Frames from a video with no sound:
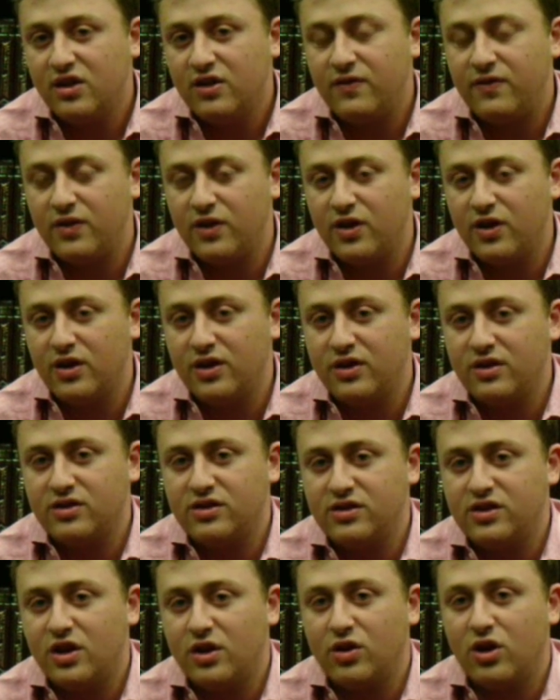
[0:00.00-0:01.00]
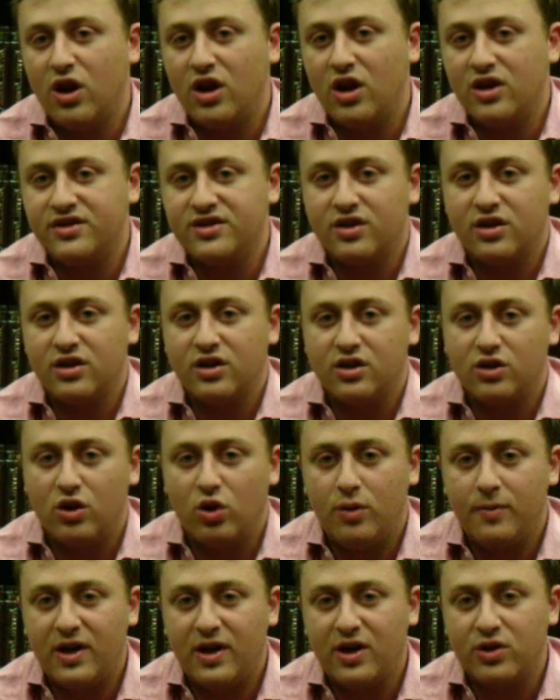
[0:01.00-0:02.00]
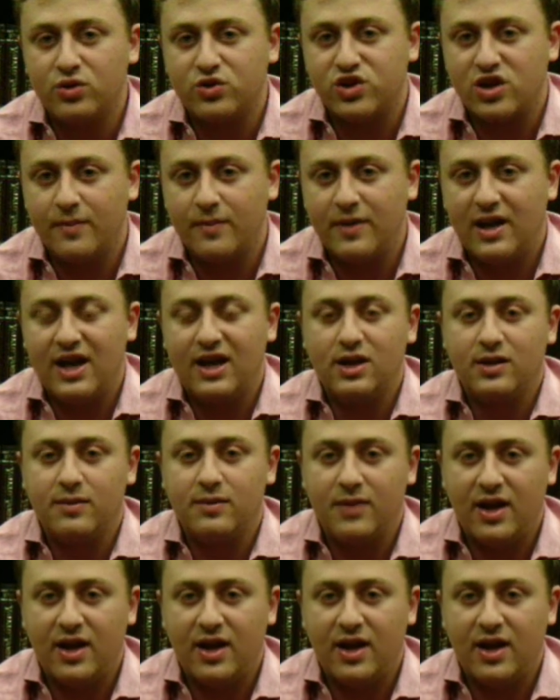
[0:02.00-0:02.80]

for God's Ol Malchut Shamayim